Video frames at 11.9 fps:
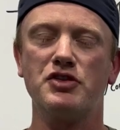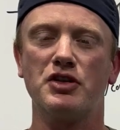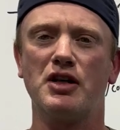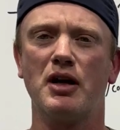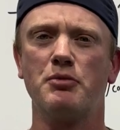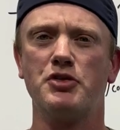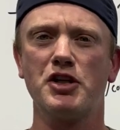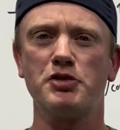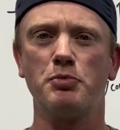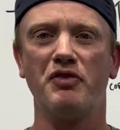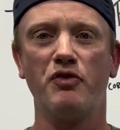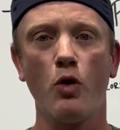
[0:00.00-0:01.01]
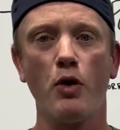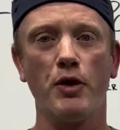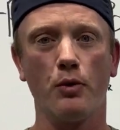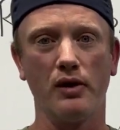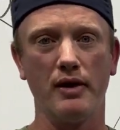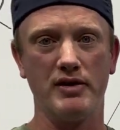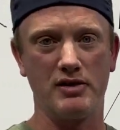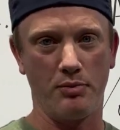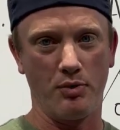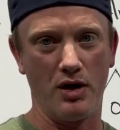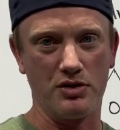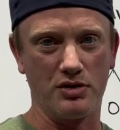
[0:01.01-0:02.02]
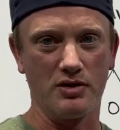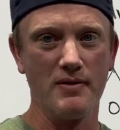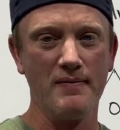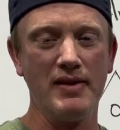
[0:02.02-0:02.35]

to come just before the release of pressure